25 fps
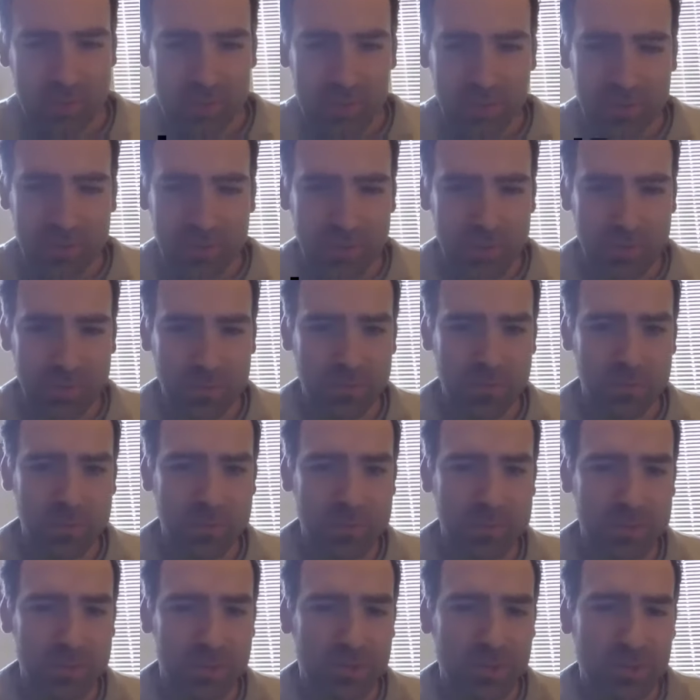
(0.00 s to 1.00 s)
we'll have a little
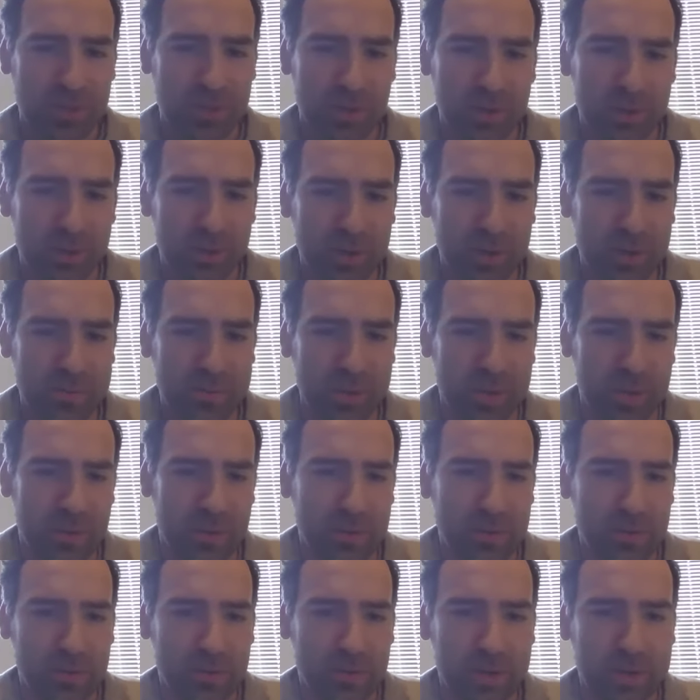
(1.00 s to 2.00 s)
side chat and I'll get back
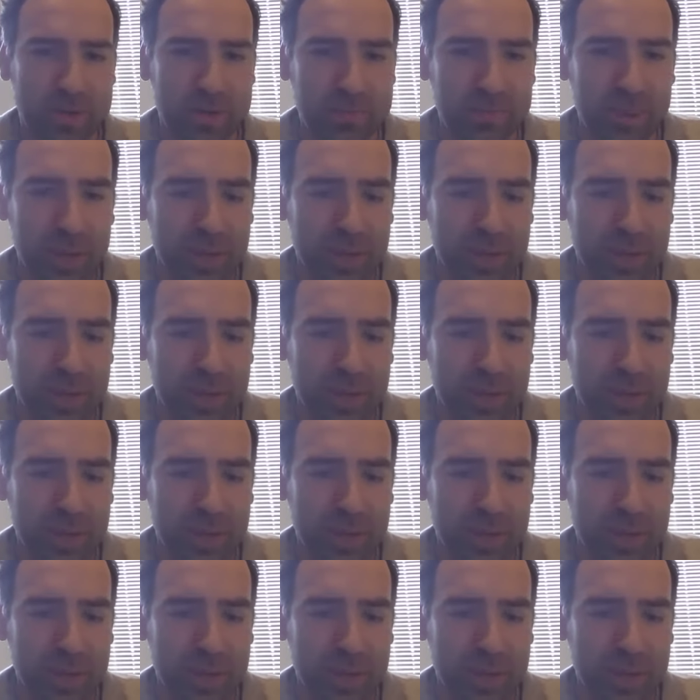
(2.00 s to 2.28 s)
on track.